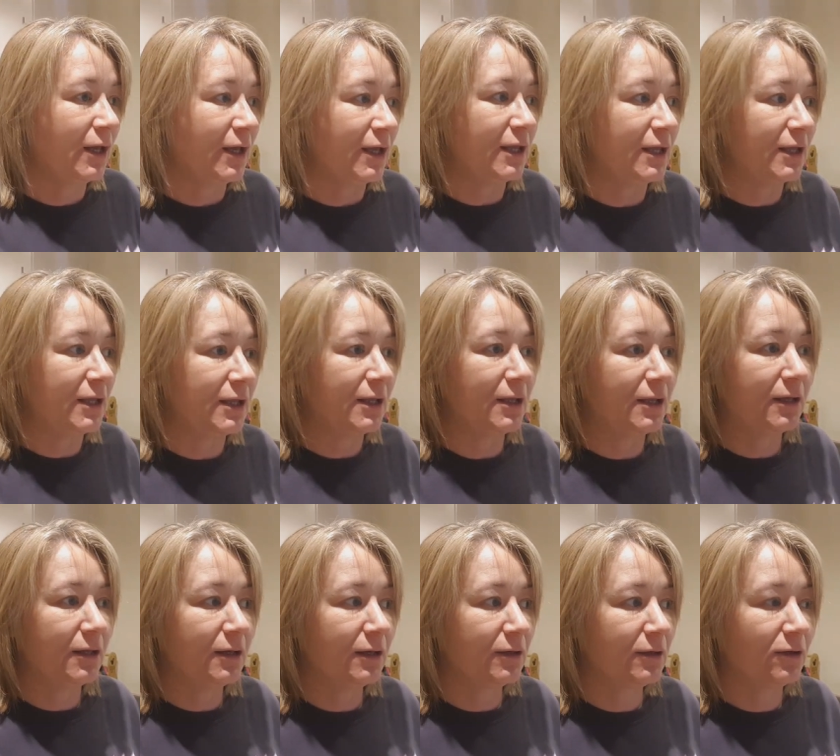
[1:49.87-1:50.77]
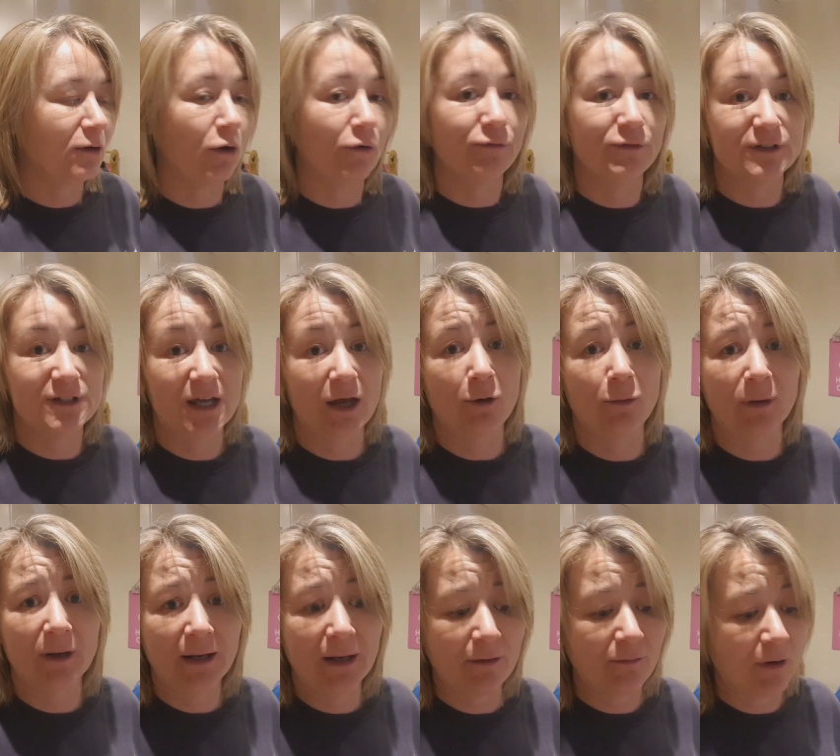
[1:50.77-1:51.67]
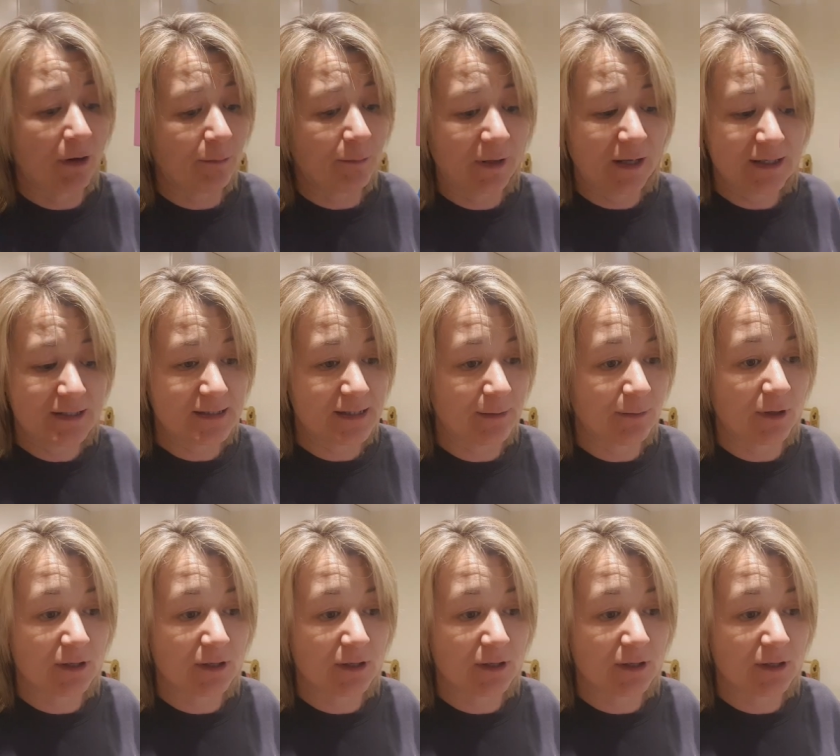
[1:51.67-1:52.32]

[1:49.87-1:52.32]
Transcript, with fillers: He offered to help clear up, bless him.